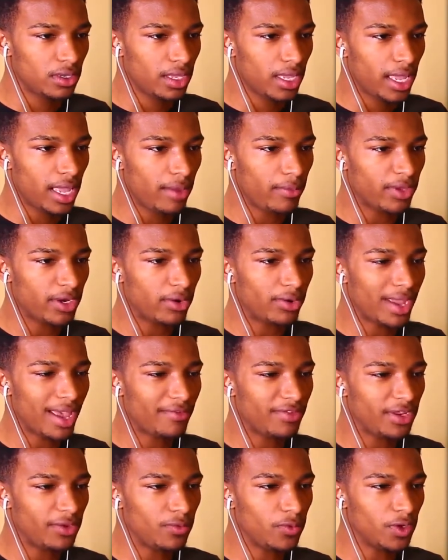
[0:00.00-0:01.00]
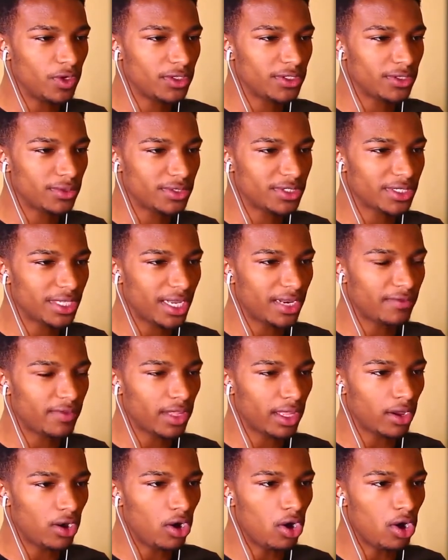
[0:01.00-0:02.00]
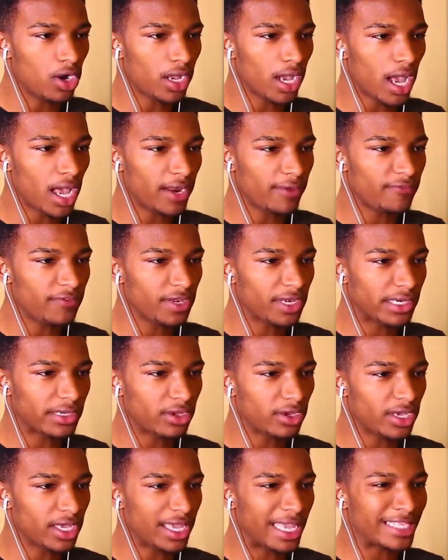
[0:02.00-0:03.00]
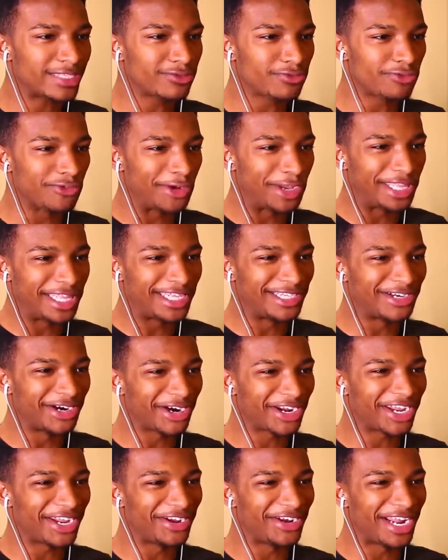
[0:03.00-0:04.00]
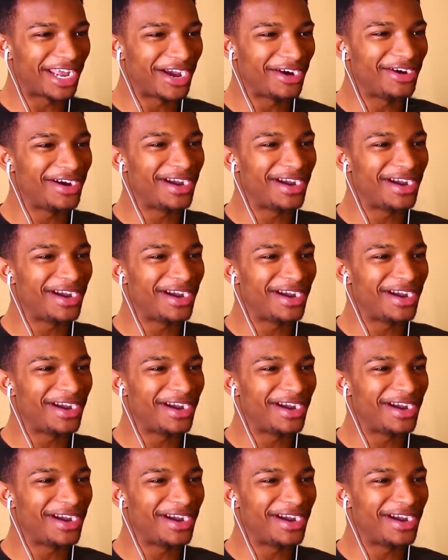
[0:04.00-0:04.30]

And we don't have any wood, so it's not even like, oh God, it finished cooking. It's really dark here now.